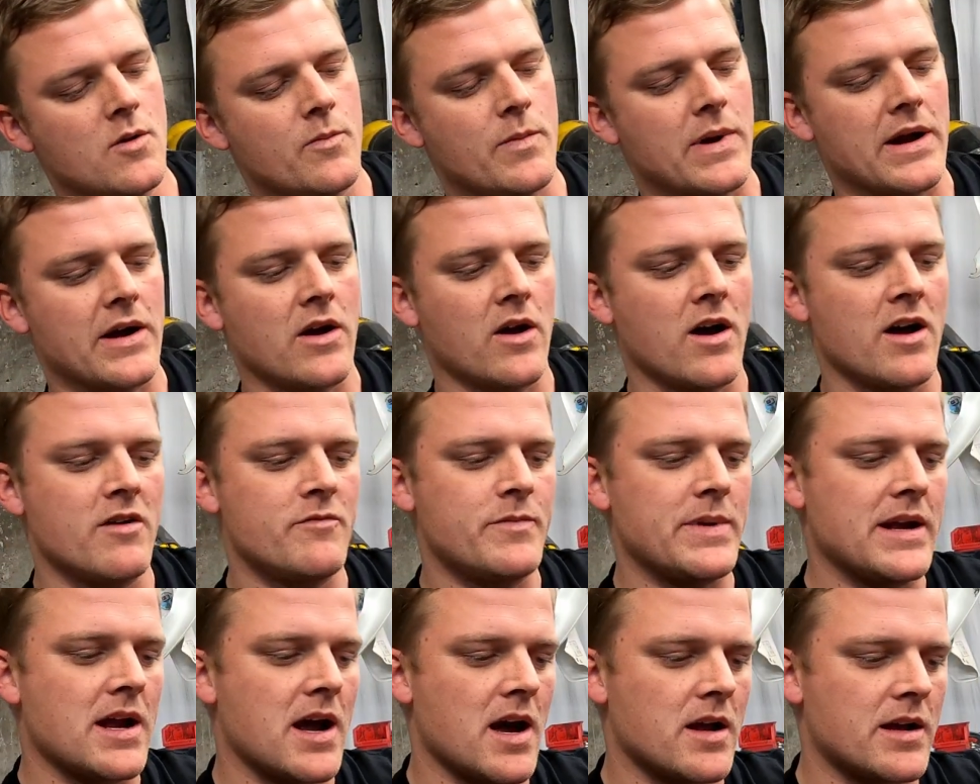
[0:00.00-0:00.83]
but
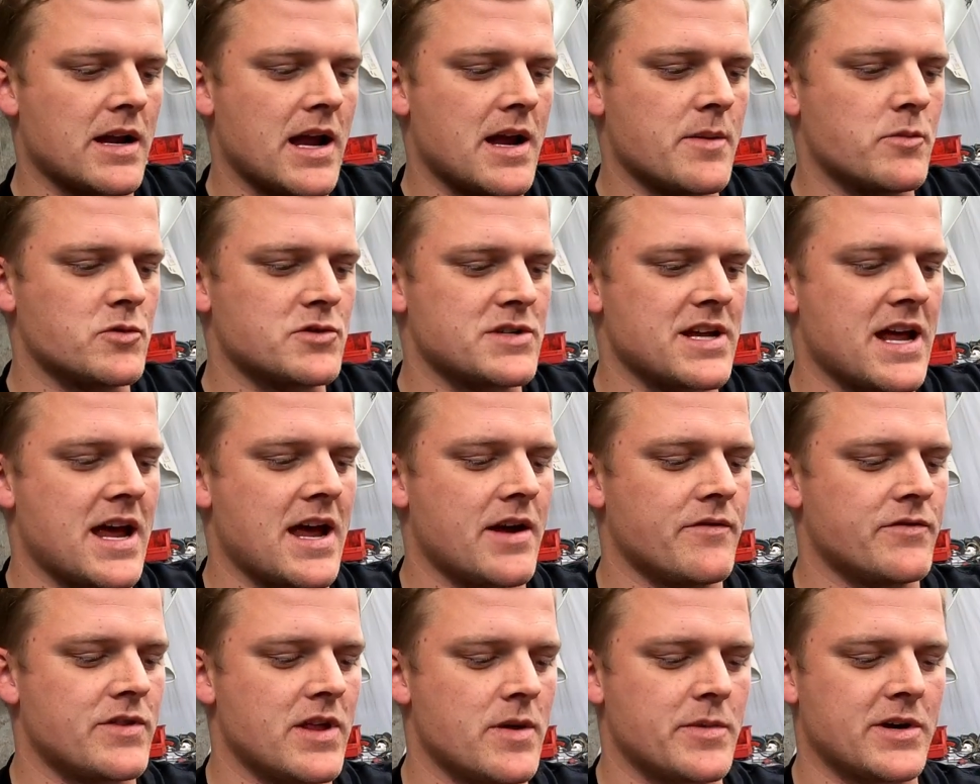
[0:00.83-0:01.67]
I've been unable to
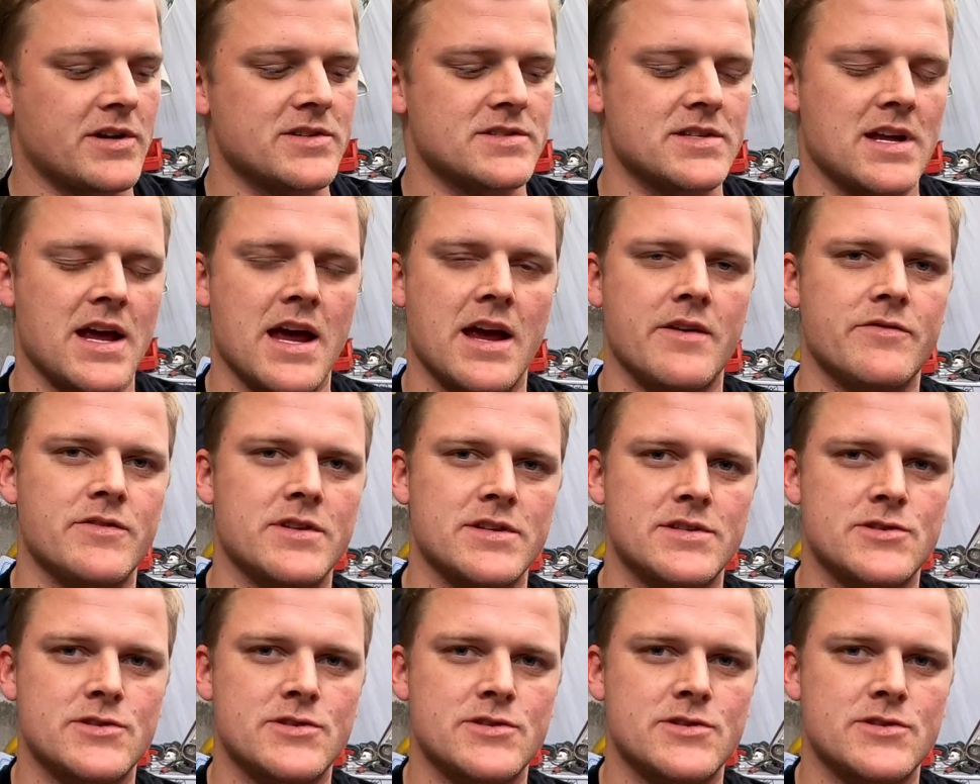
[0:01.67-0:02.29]
have that because I have